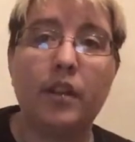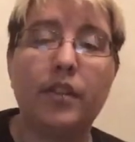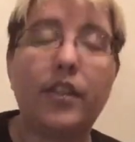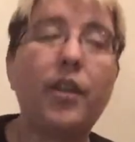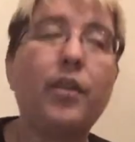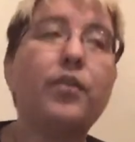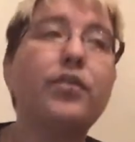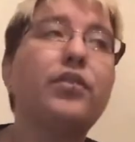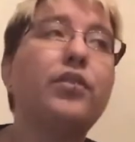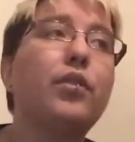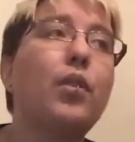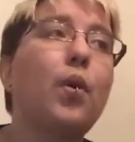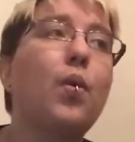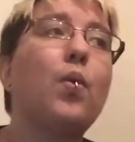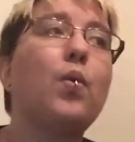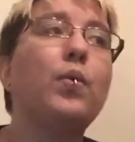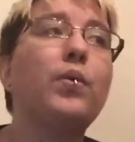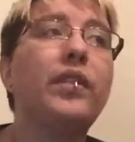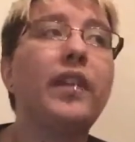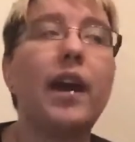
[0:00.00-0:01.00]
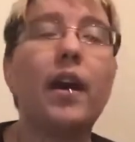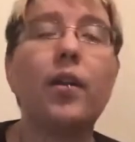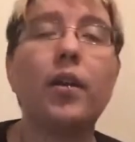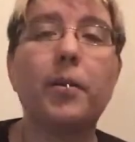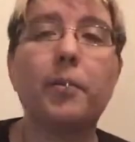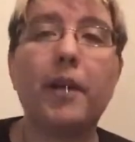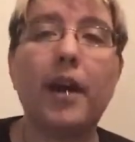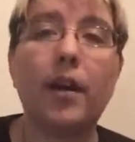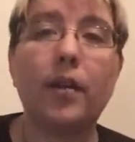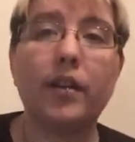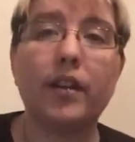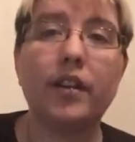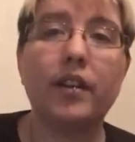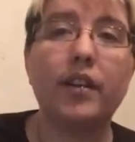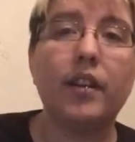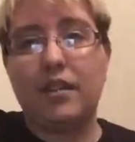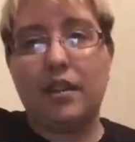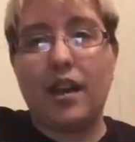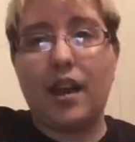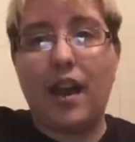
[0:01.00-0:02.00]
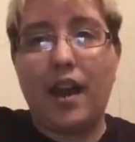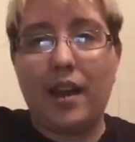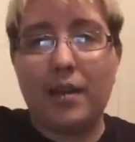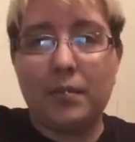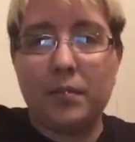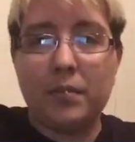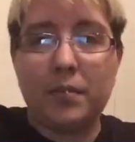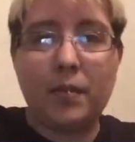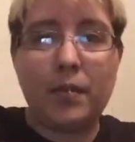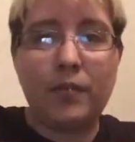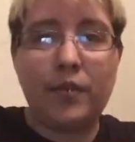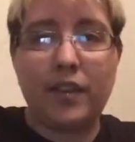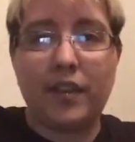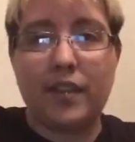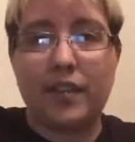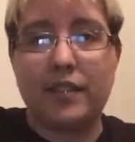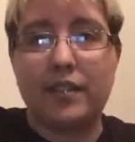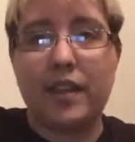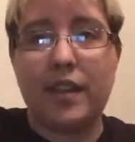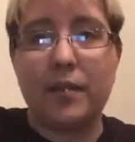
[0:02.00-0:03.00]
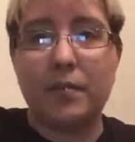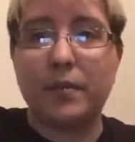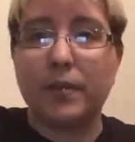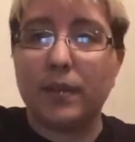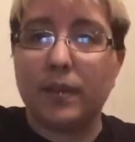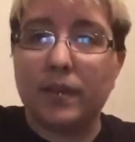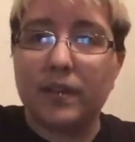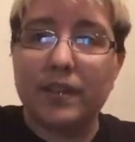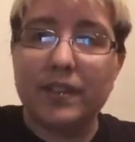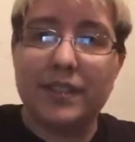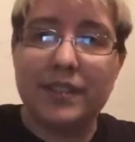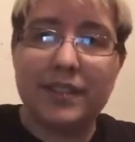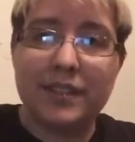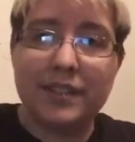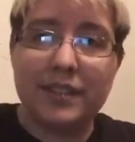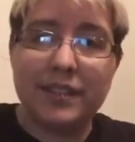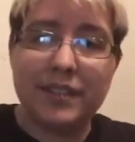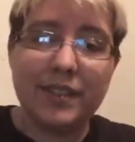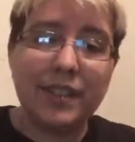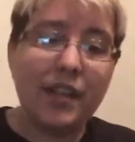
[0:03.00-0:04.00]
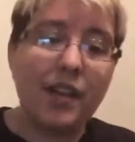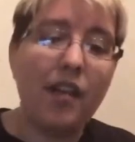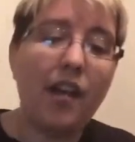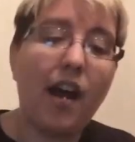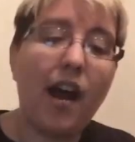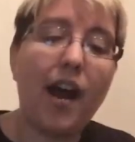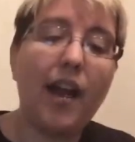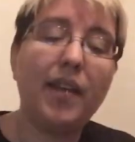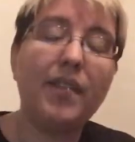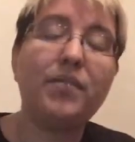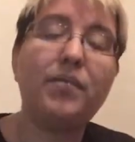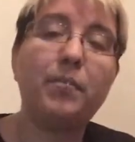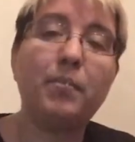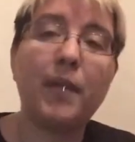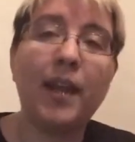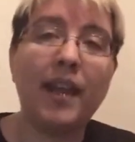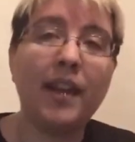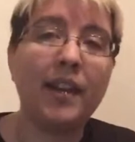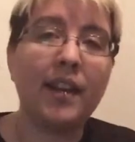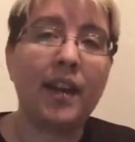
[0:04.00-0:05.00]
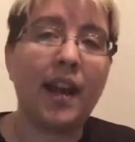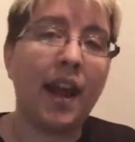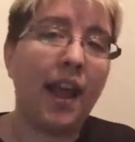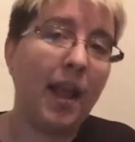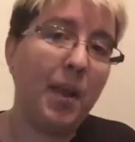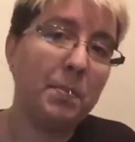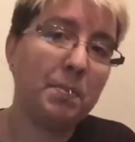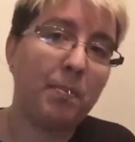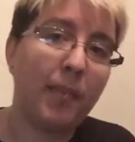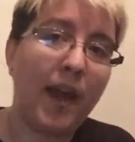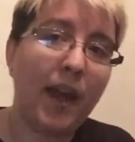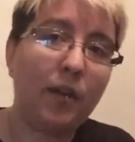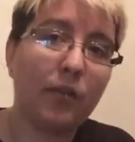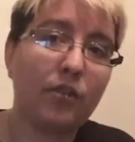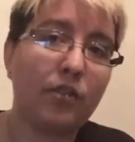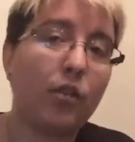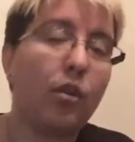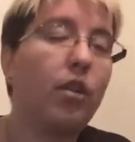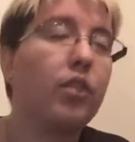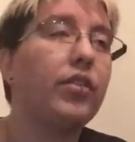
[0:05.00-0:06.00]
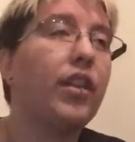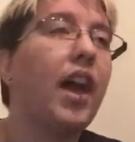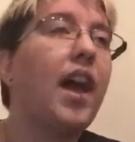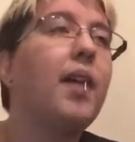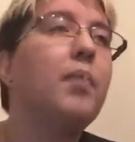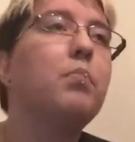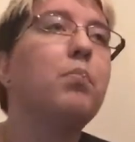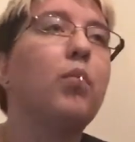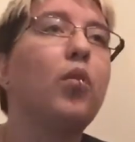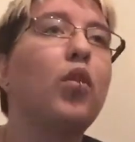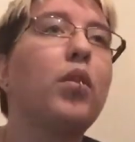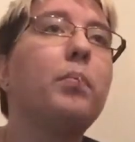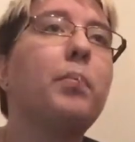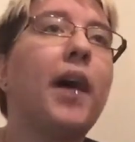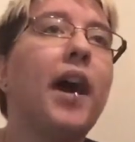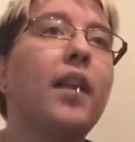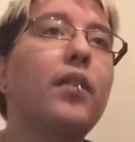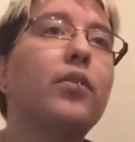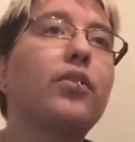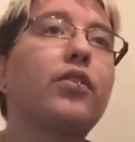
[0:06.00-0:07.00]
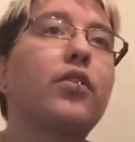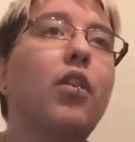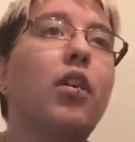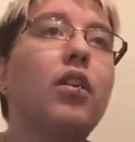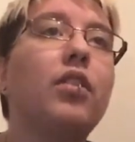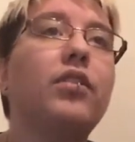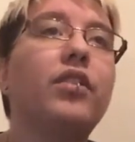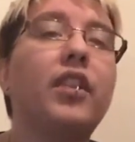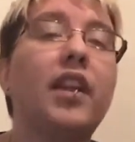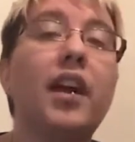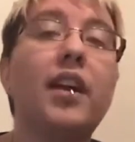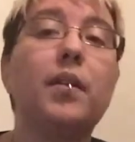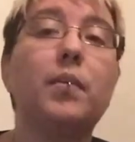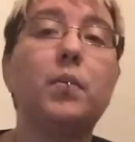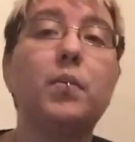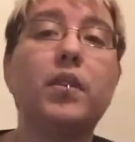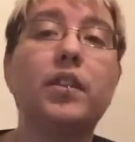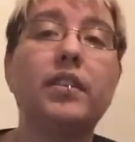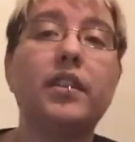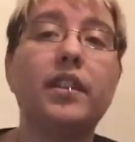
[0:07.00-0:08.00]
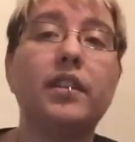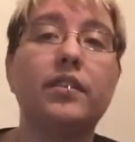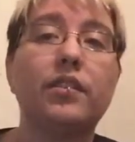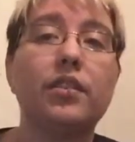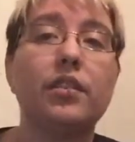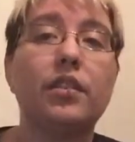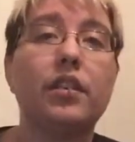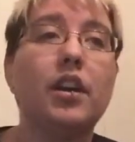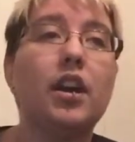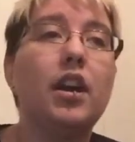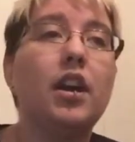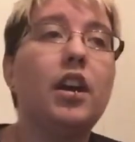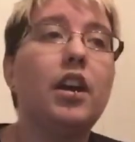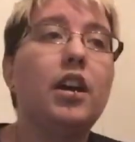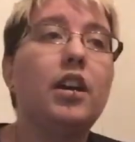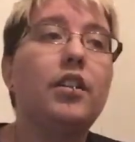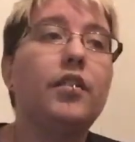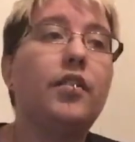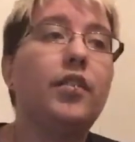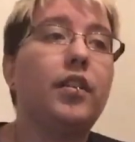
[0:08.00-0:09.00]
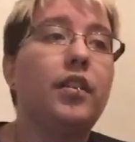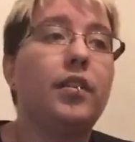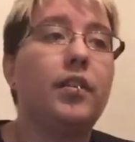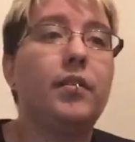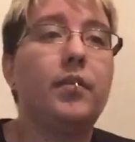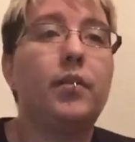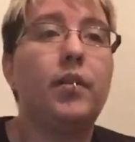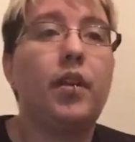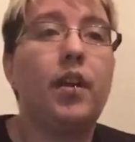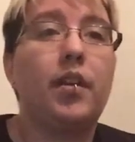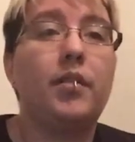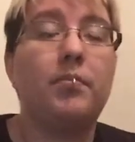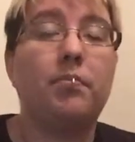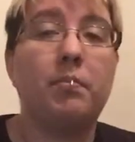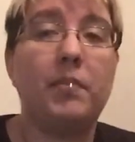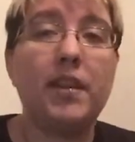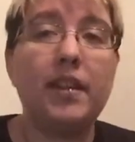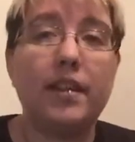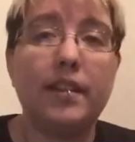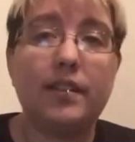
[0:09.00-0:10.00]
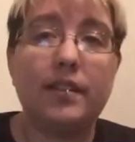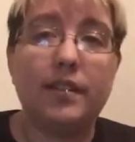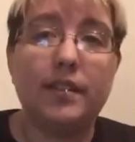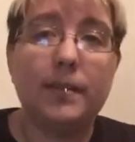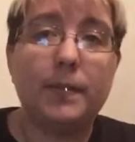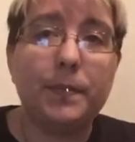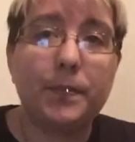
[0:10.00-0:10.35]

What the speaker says: There's no doubt about it. I'm a perfect example. I've made it. I have battle scars. I have more battle scars than I am willing to admit.